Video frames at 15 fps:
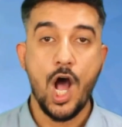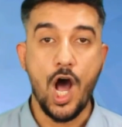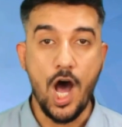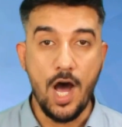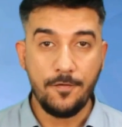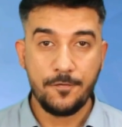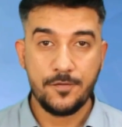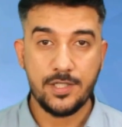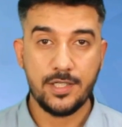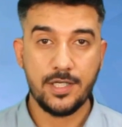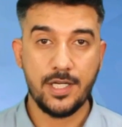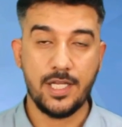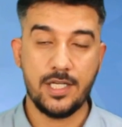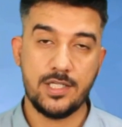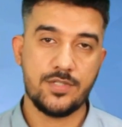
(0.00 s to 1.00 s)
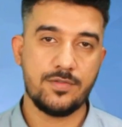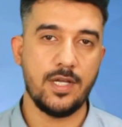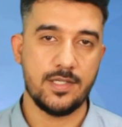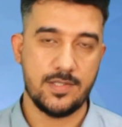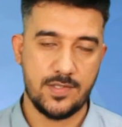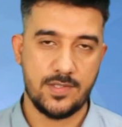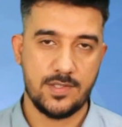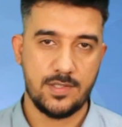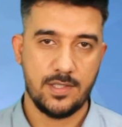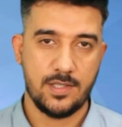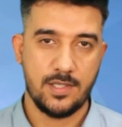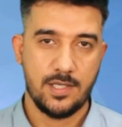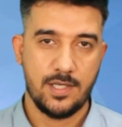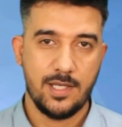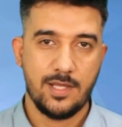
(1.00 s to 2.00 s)
After interest,
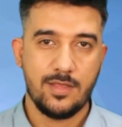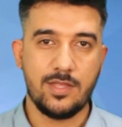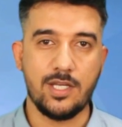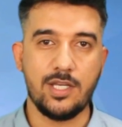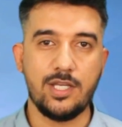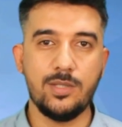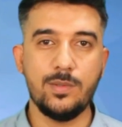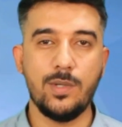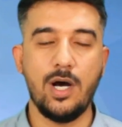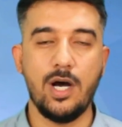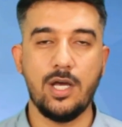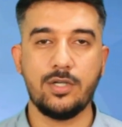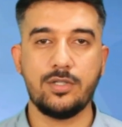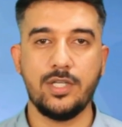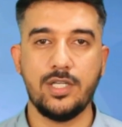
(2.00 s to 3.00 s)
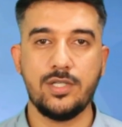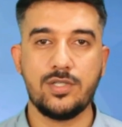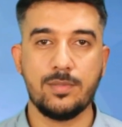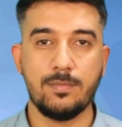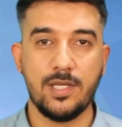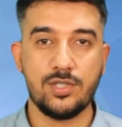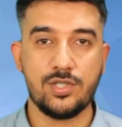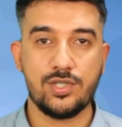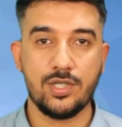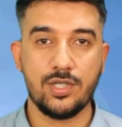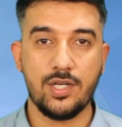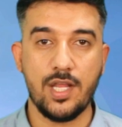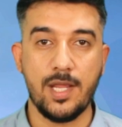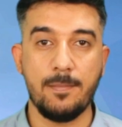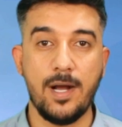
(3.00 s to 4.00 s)
then you are going to
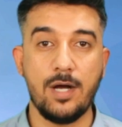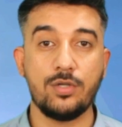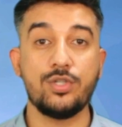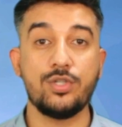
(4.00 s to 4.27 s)
mention about